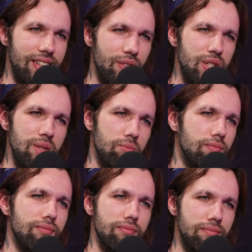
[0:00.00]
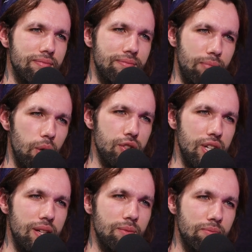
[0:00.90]
"You ever seen Pearl
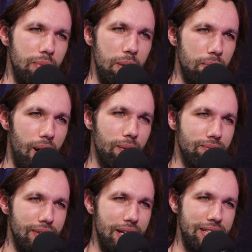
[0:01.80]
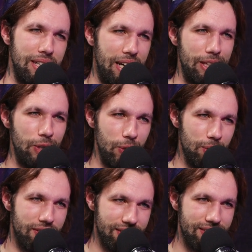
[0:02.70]
Jam, Pink Pop,
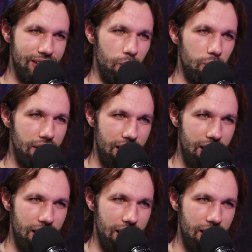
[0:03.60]
1992? You know when